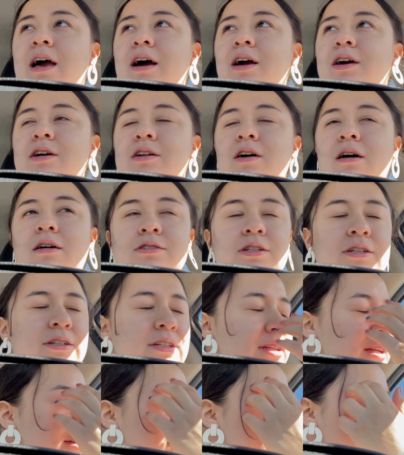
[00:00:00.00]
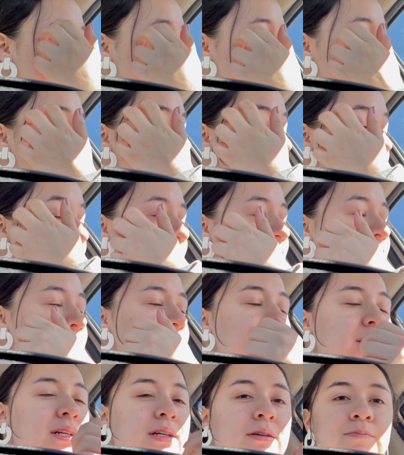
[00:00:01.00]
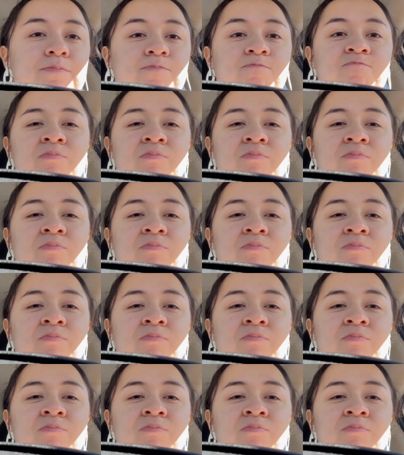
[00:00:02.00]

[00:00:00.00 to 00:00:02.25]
a good alternative. Oh my god, no wonder.